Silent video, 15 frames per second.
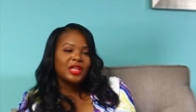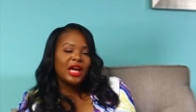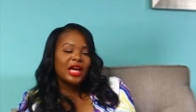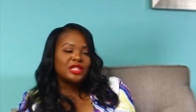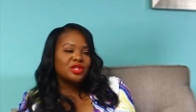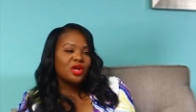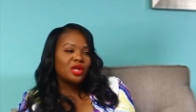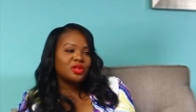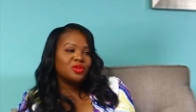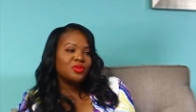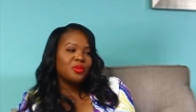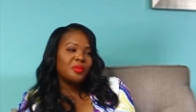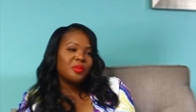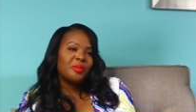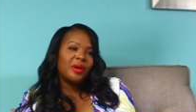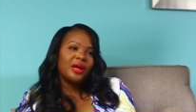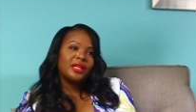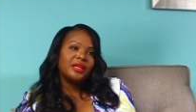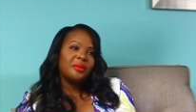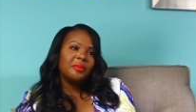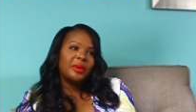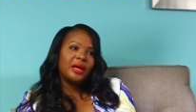I talked to him
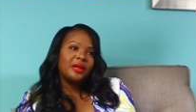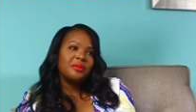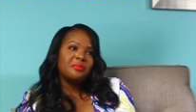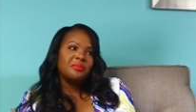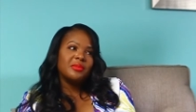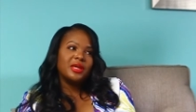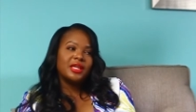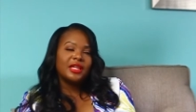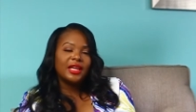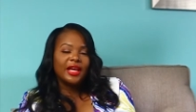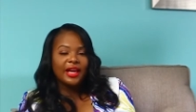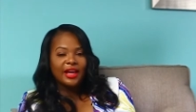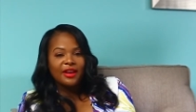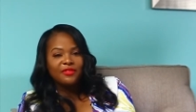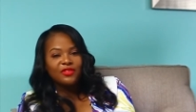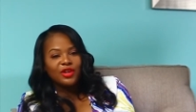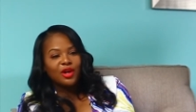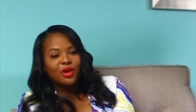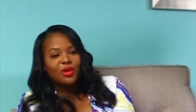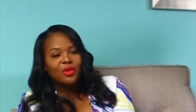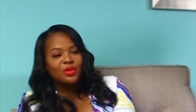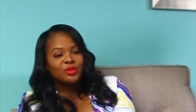probably about a month and a half
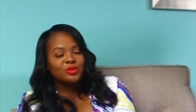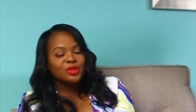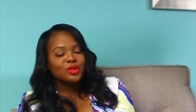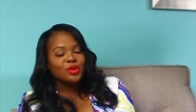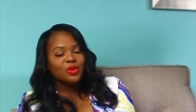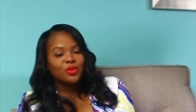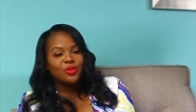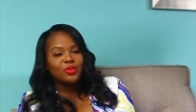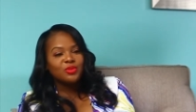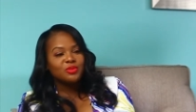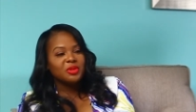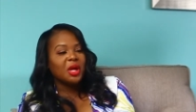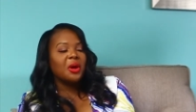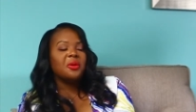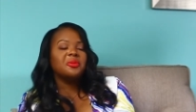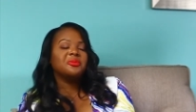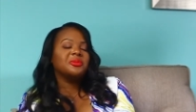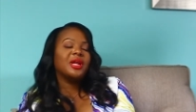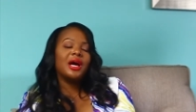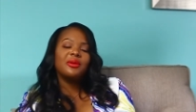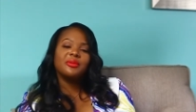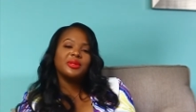ago, so no,
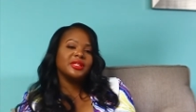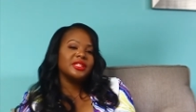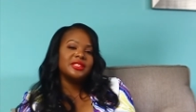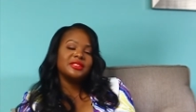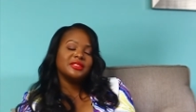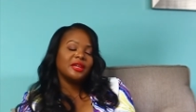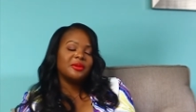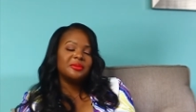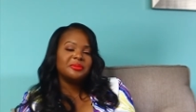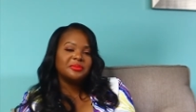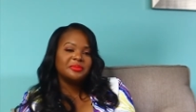not really, no.